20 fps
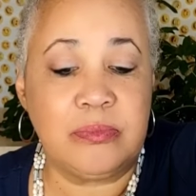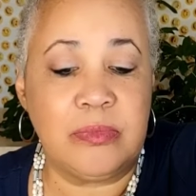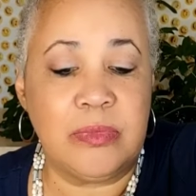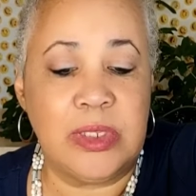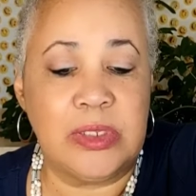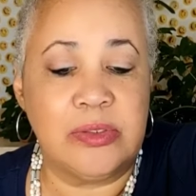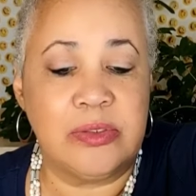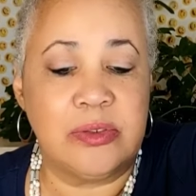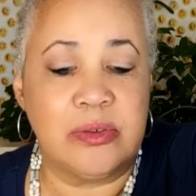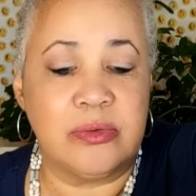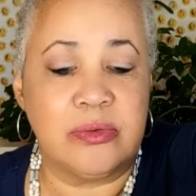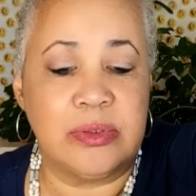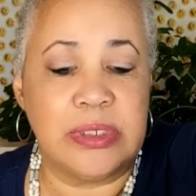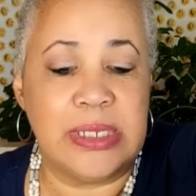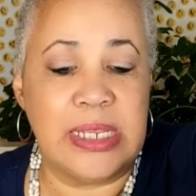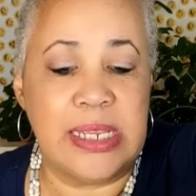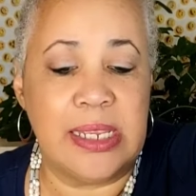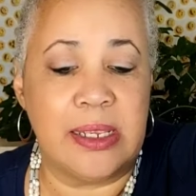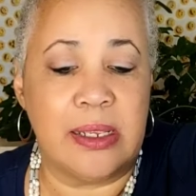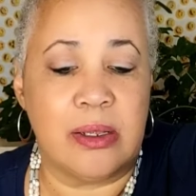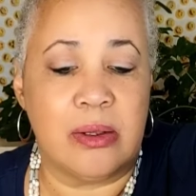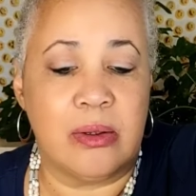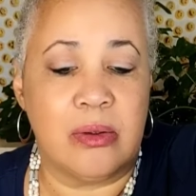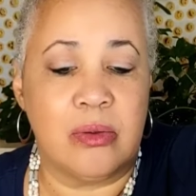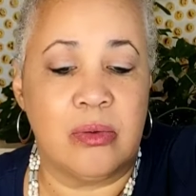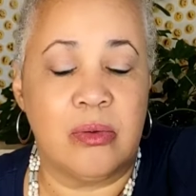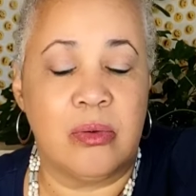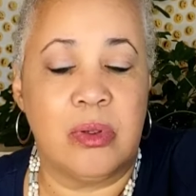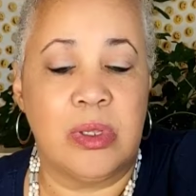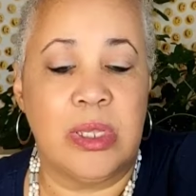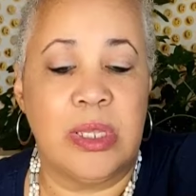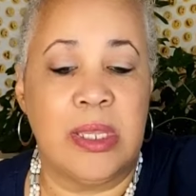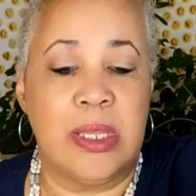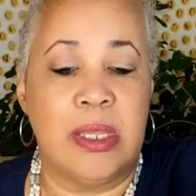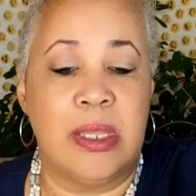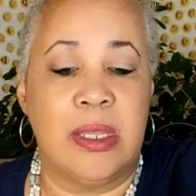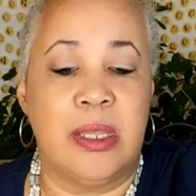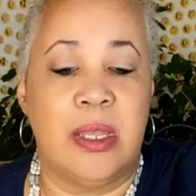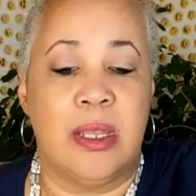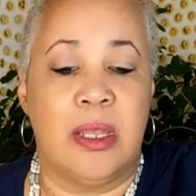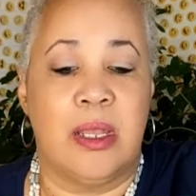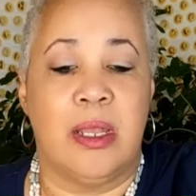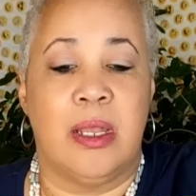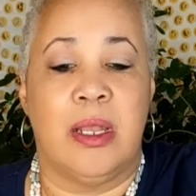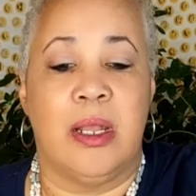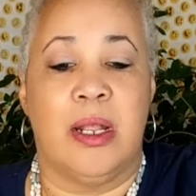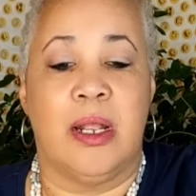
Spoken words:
And so now, all